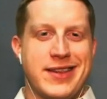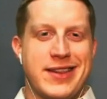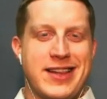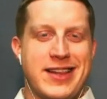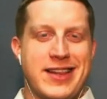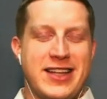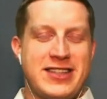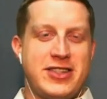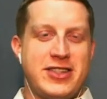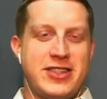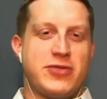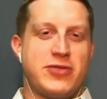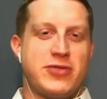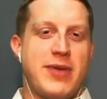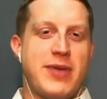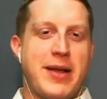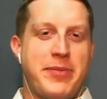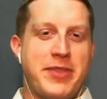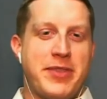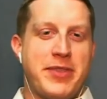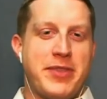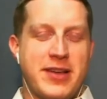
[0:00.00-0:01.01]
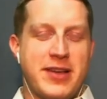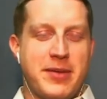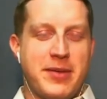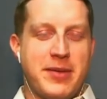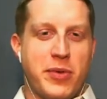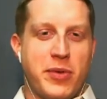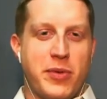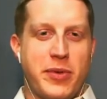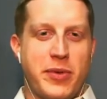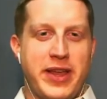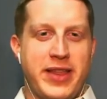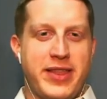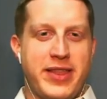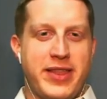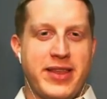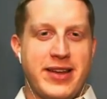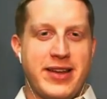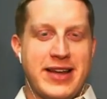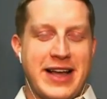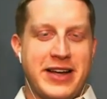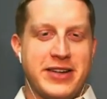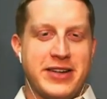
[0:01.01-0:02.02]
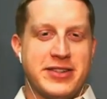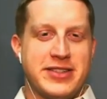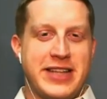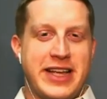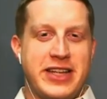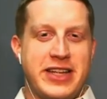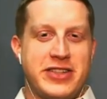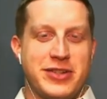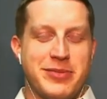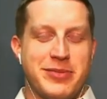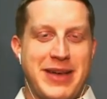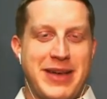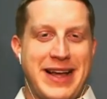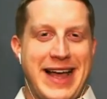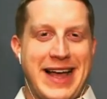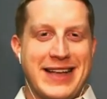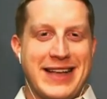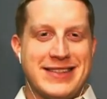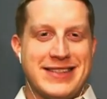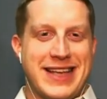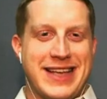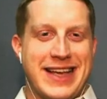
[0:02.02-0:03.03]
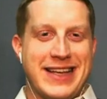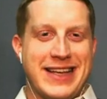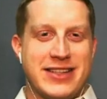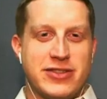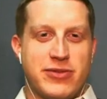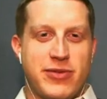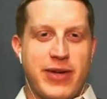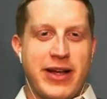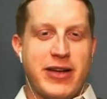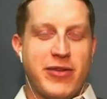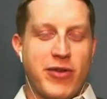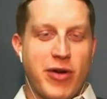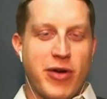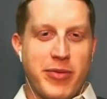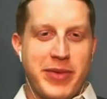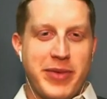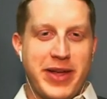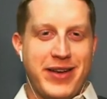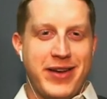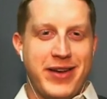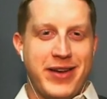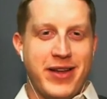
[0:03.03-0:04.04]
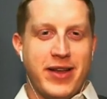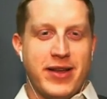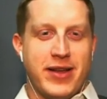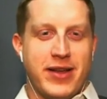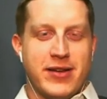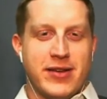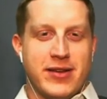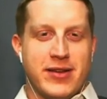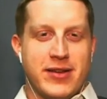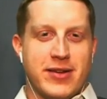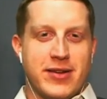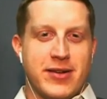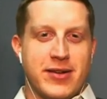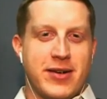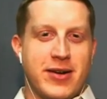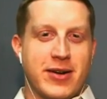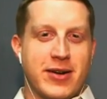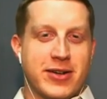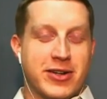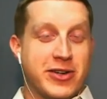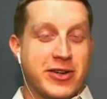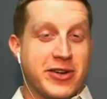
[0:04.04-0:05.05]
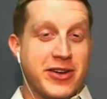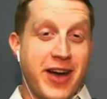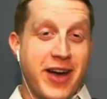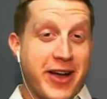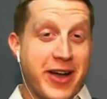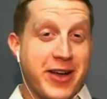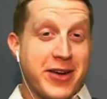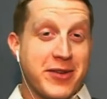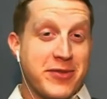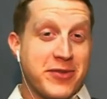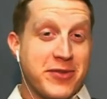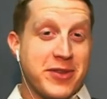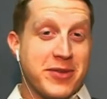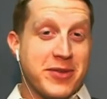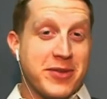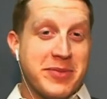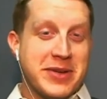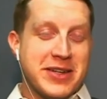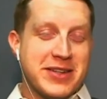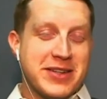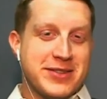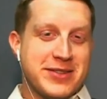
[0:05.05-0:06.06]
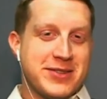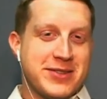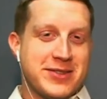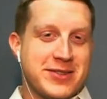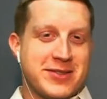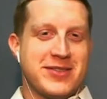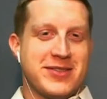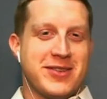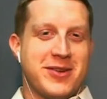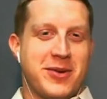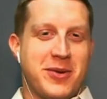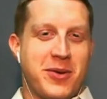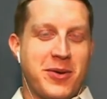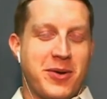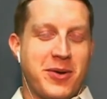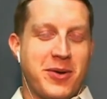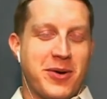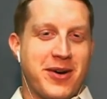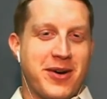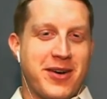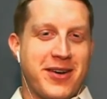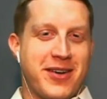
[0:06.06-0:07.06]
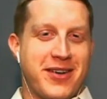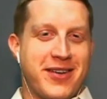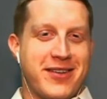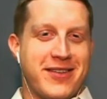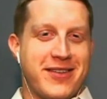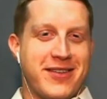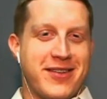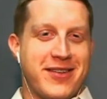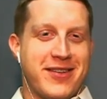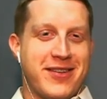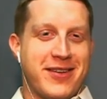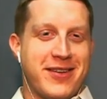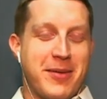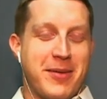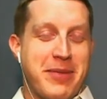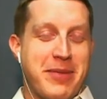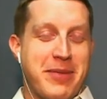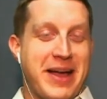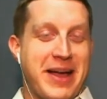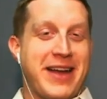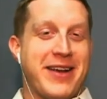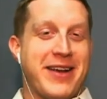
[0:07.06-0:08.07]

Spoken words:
let's just wrap this up with Niners Nation by asking: is Greg Roman a good hire for the Bills or a bad